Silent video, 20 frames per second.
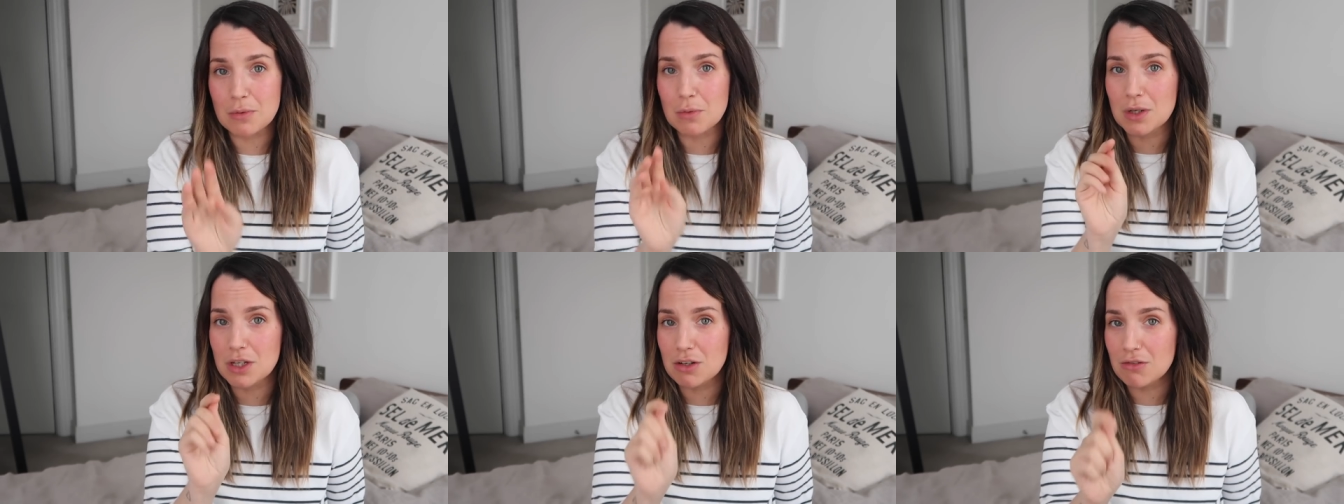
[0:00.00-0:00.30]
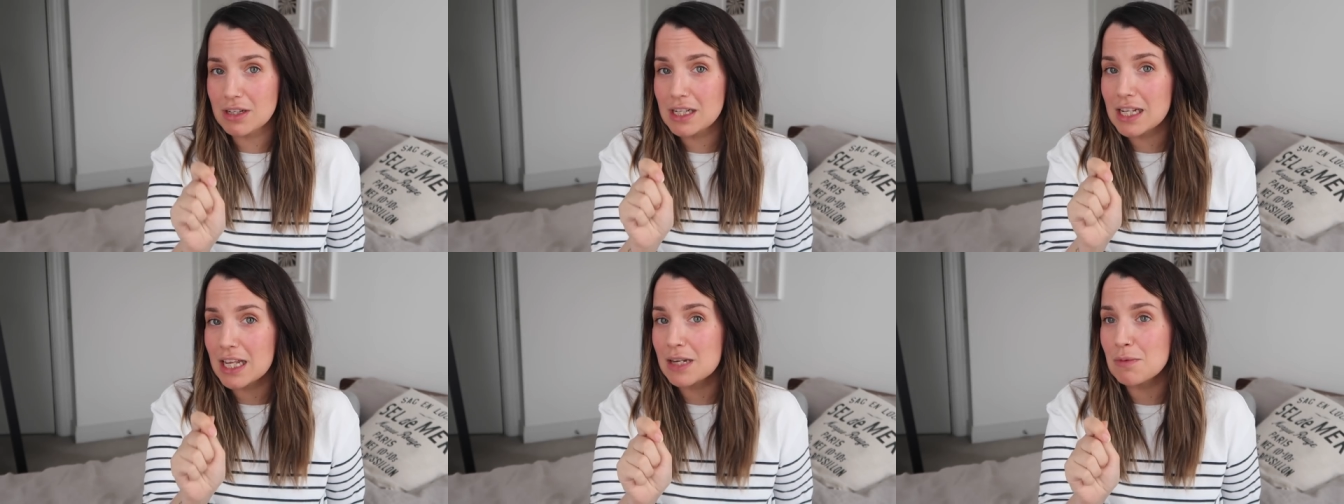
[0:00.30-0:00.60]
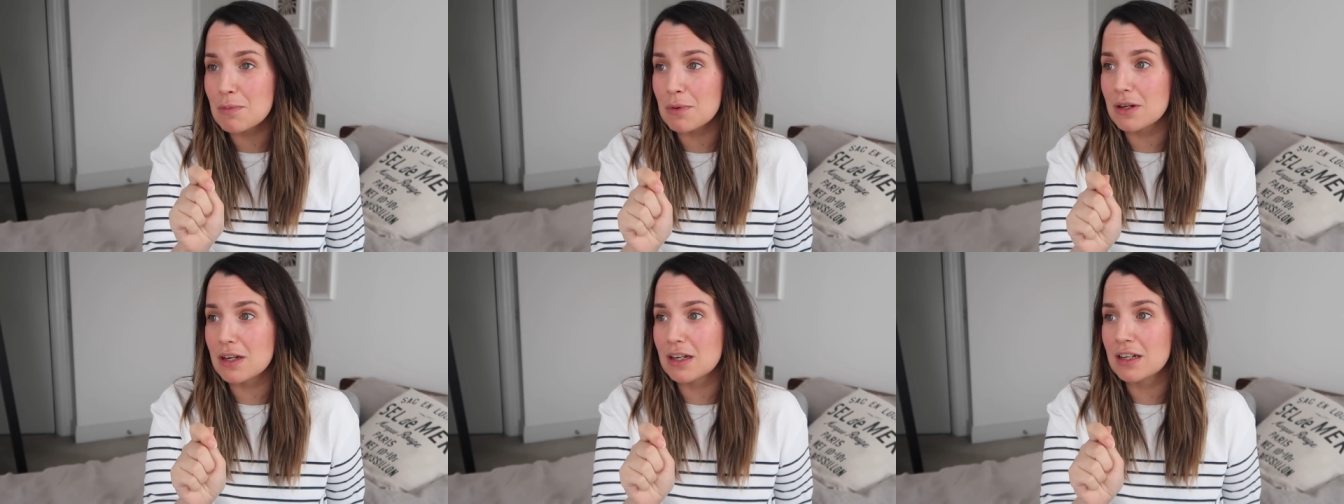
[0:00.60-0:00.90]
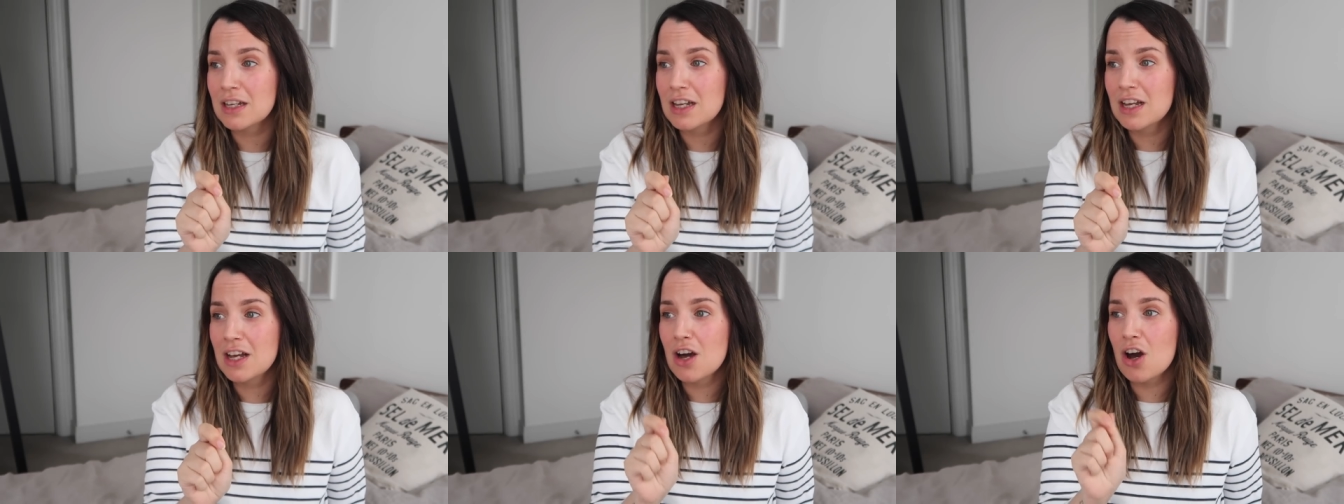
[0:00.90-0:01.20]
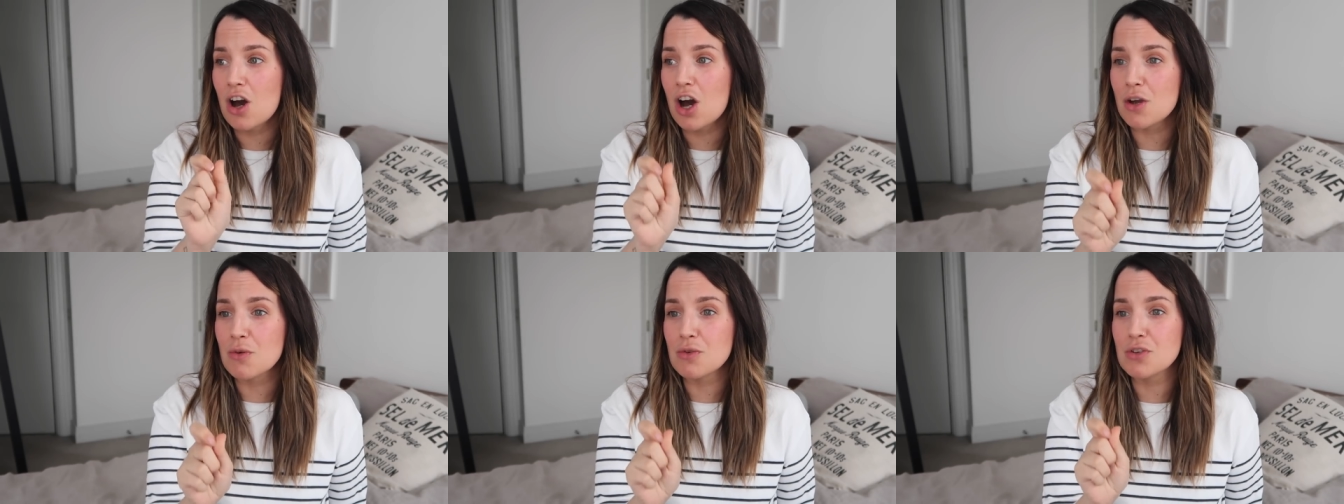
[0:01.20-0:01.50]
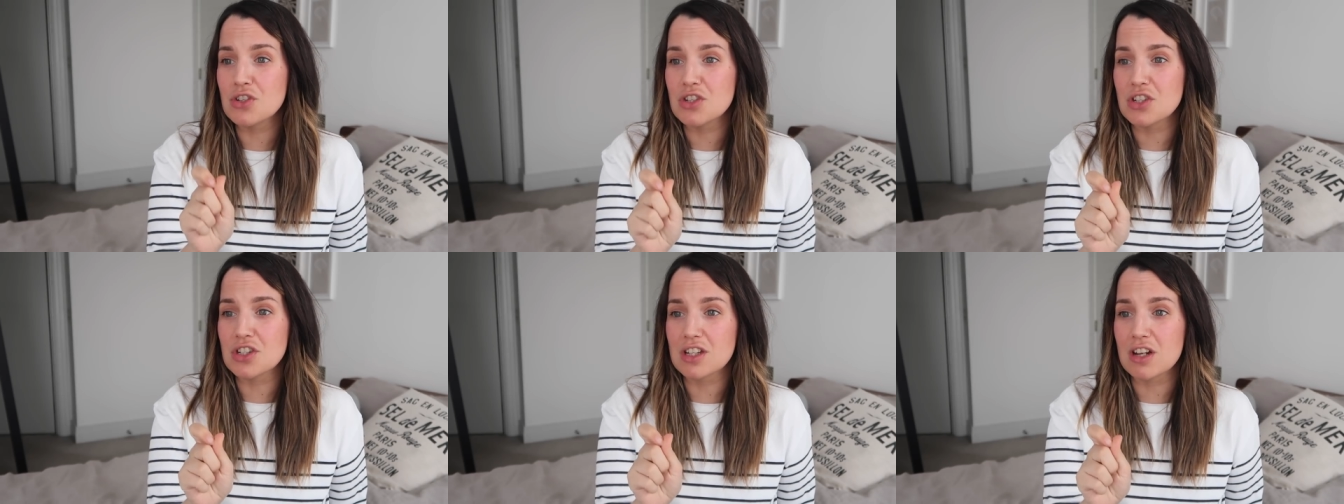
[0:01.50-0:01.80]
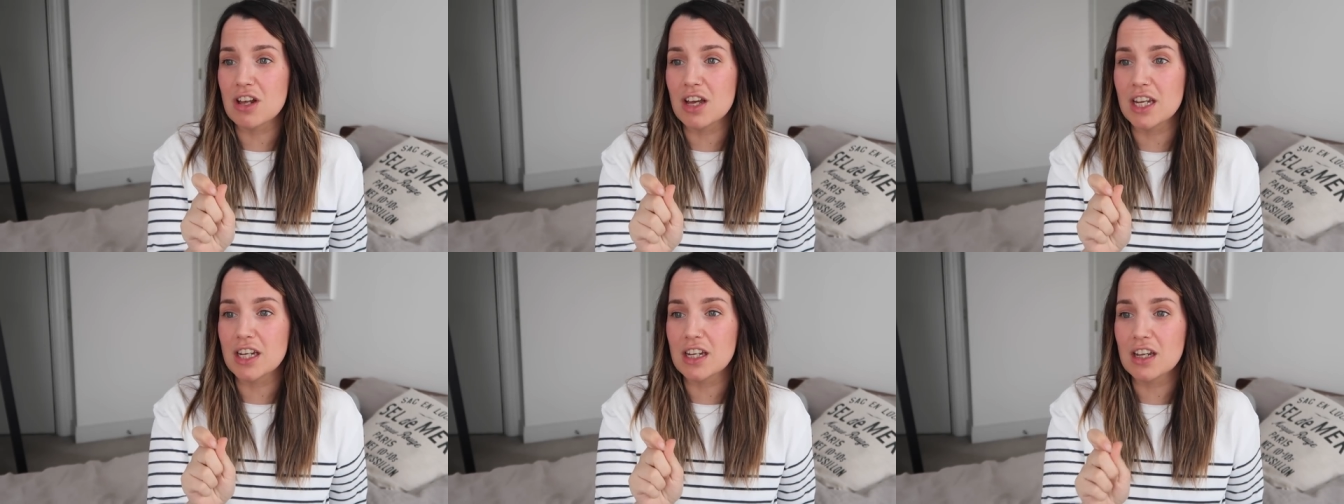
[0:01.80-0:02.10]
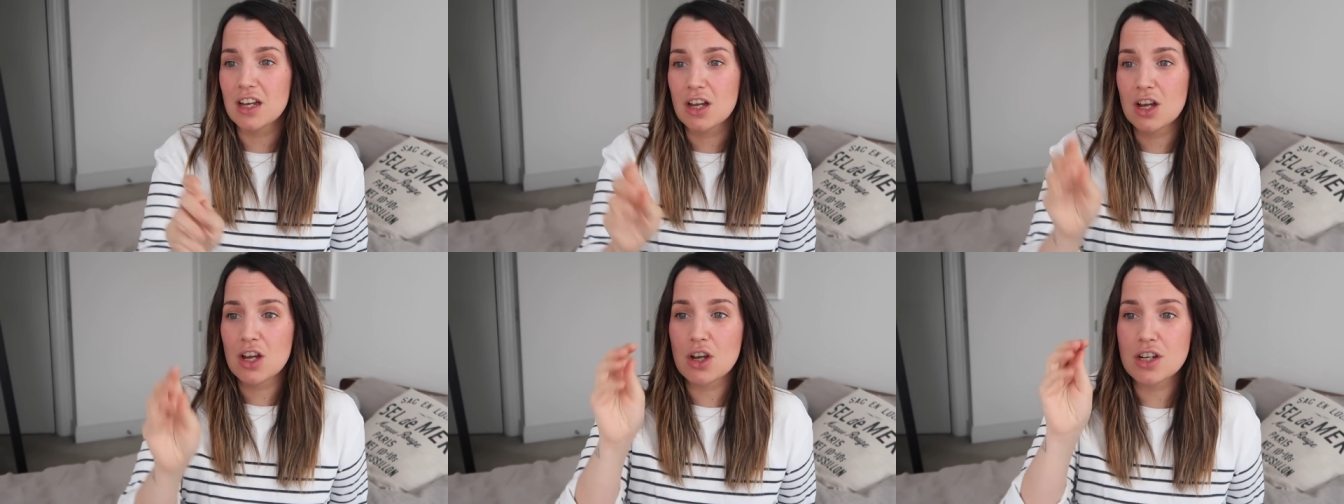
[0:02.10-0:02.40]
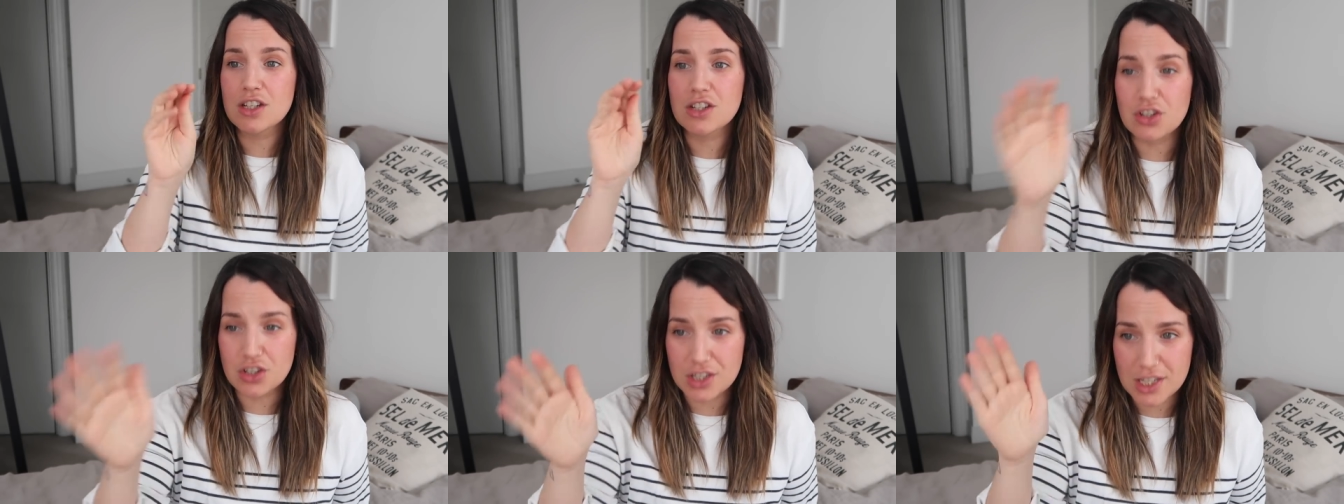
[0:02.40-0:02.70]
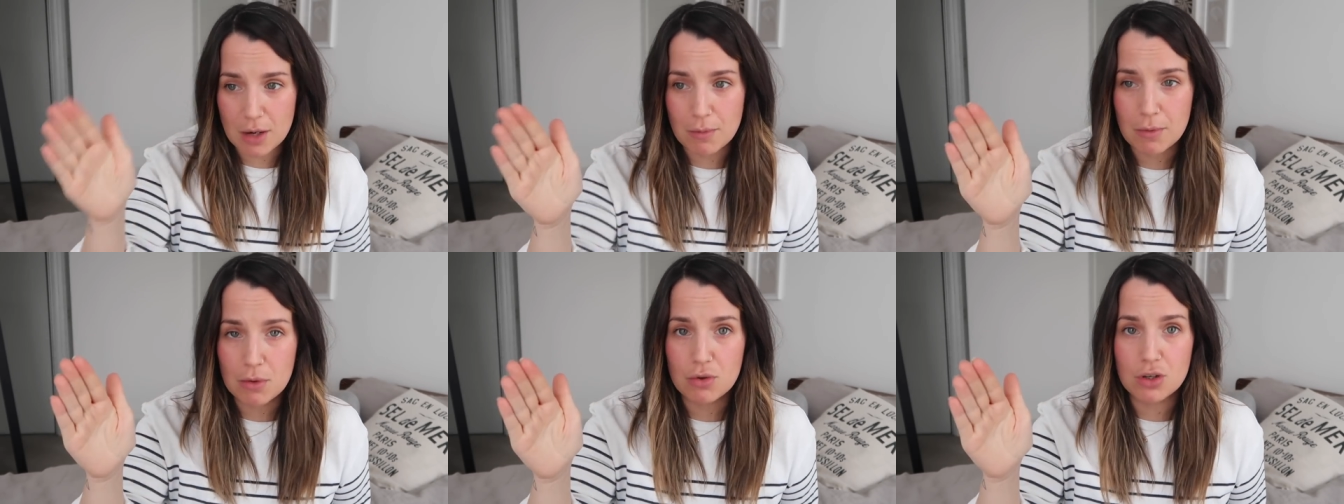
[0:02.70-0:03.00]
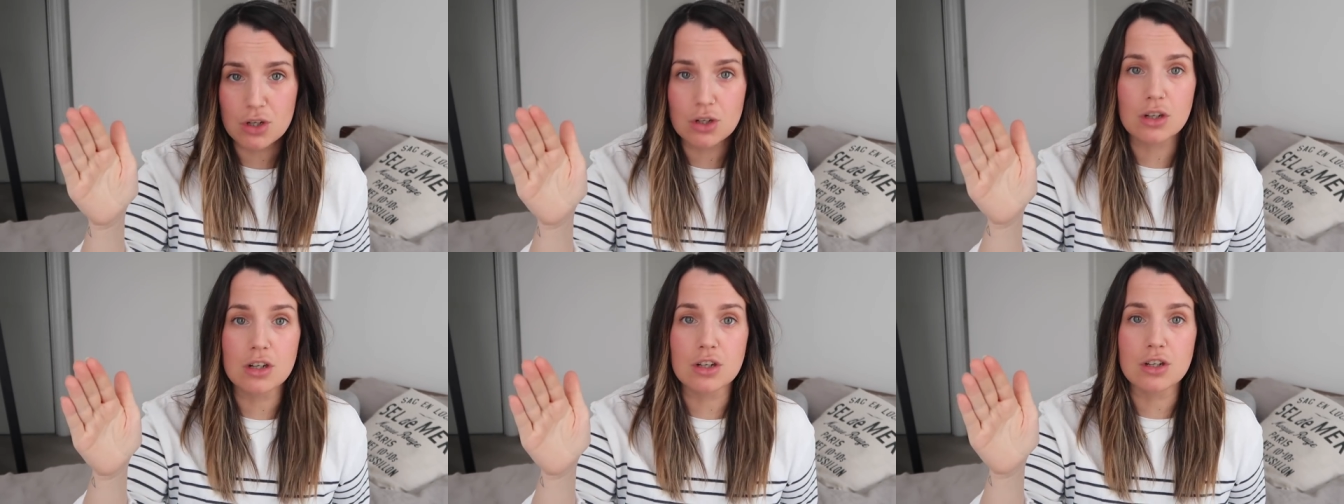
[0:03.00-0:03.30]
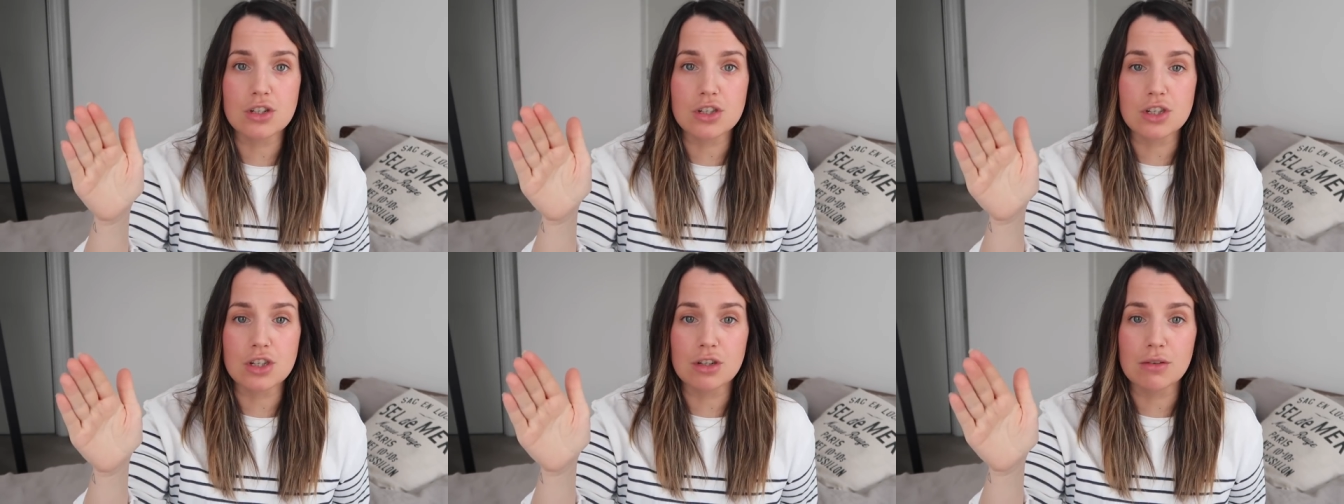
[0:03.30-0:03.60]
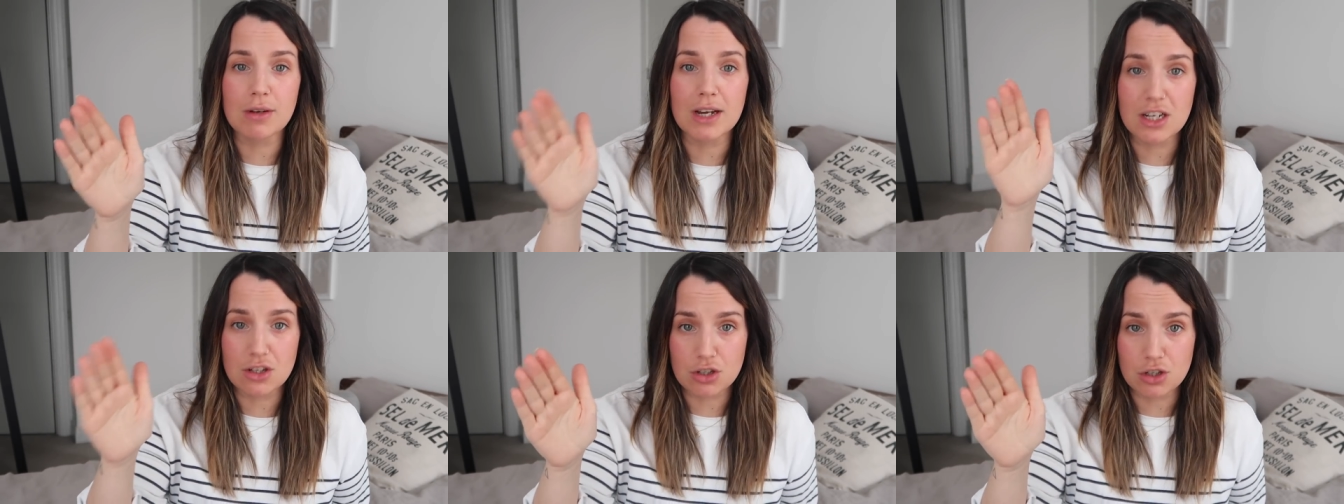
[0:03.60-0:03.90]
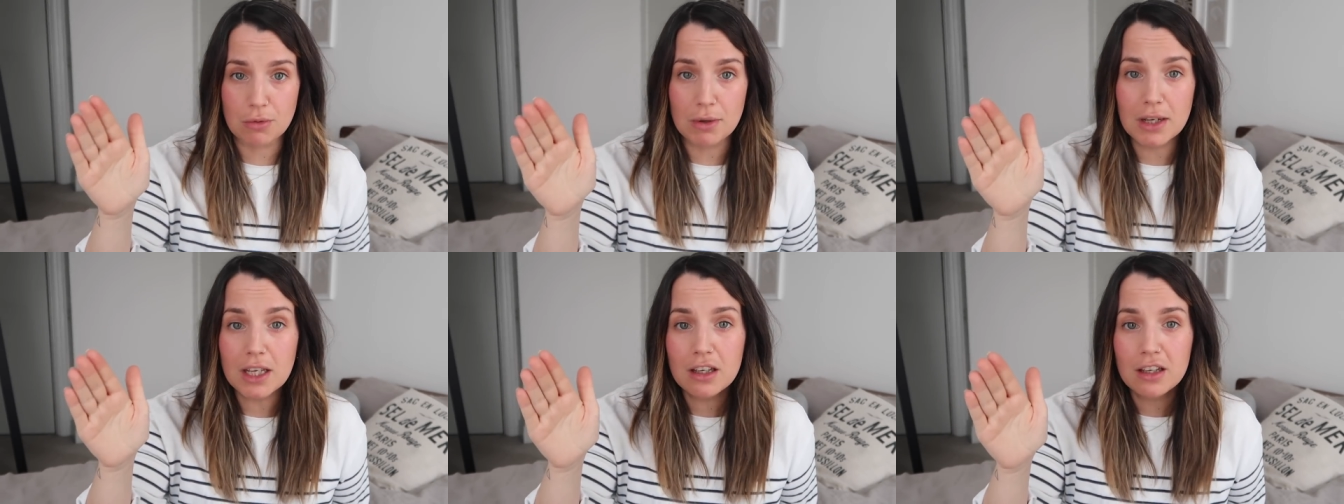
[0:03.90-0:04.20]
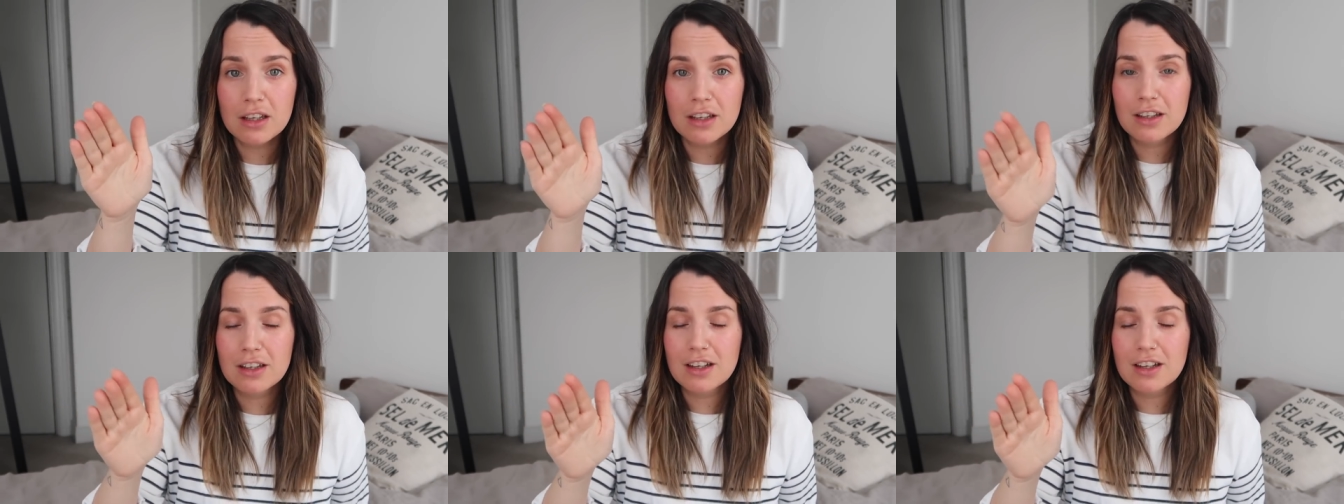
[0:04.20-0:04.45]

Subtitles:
But when you're in labour, I was just like, just tell me what you're going to do and do it.